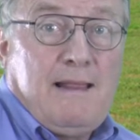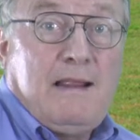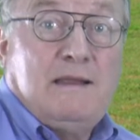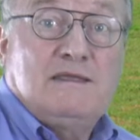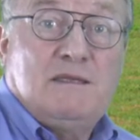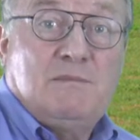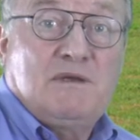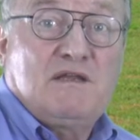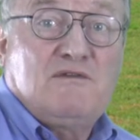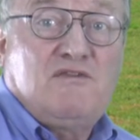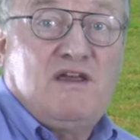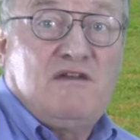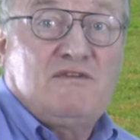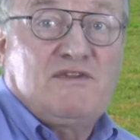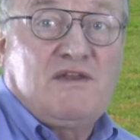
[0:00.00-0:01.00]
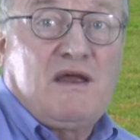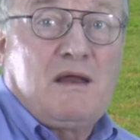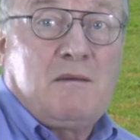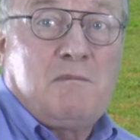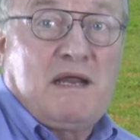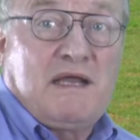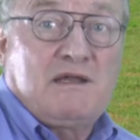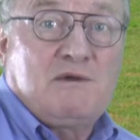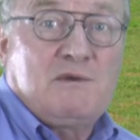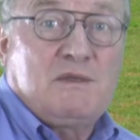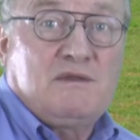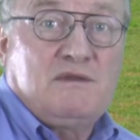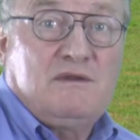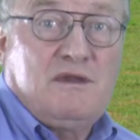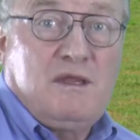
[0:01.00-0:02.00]
Typical flavors are
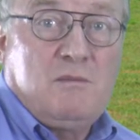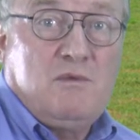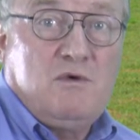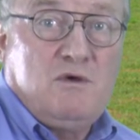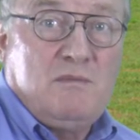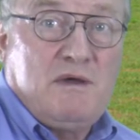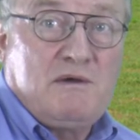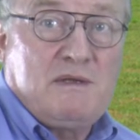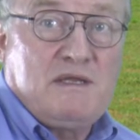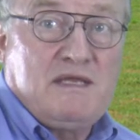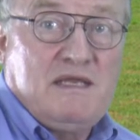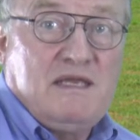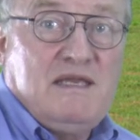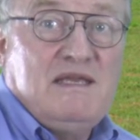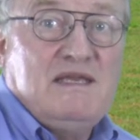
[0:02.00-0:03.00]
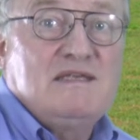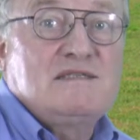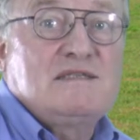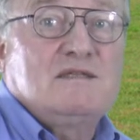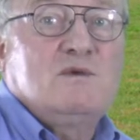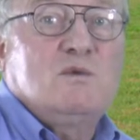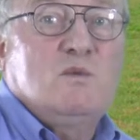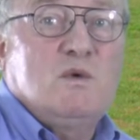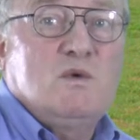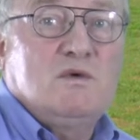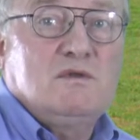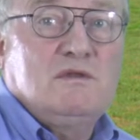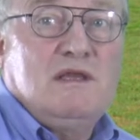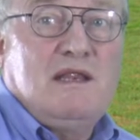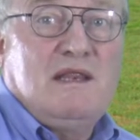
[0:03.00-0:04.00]
blackcurrant, blueberry,
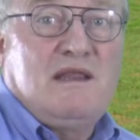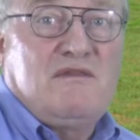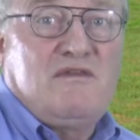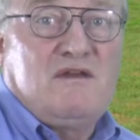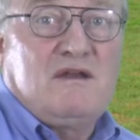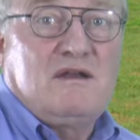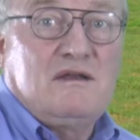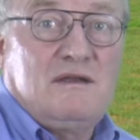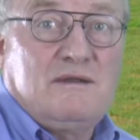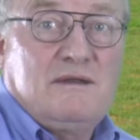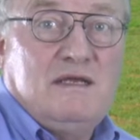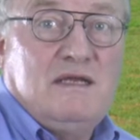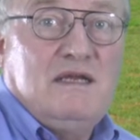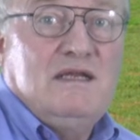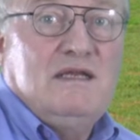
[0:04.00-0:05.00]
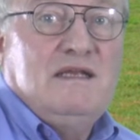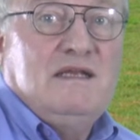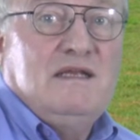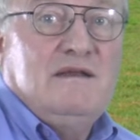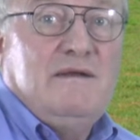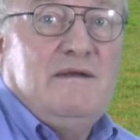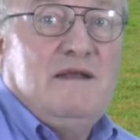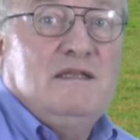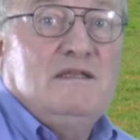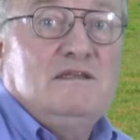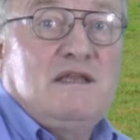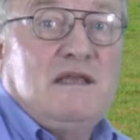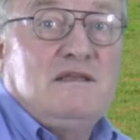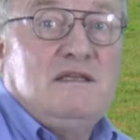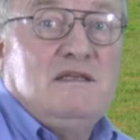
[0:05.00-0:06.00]
cedarwood, leather.
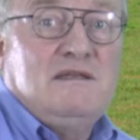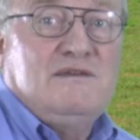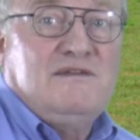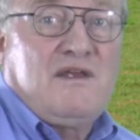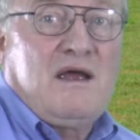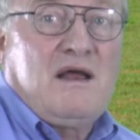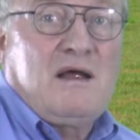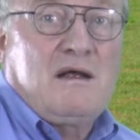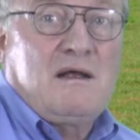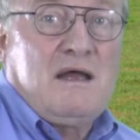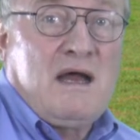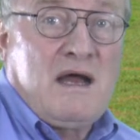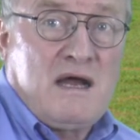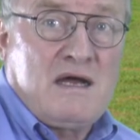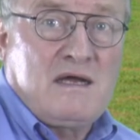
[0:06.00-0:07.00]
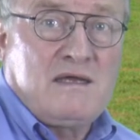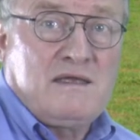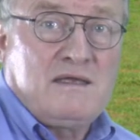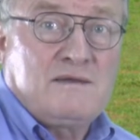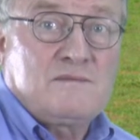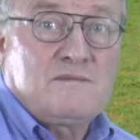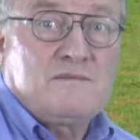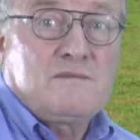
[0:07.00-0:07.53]
Tannins are high.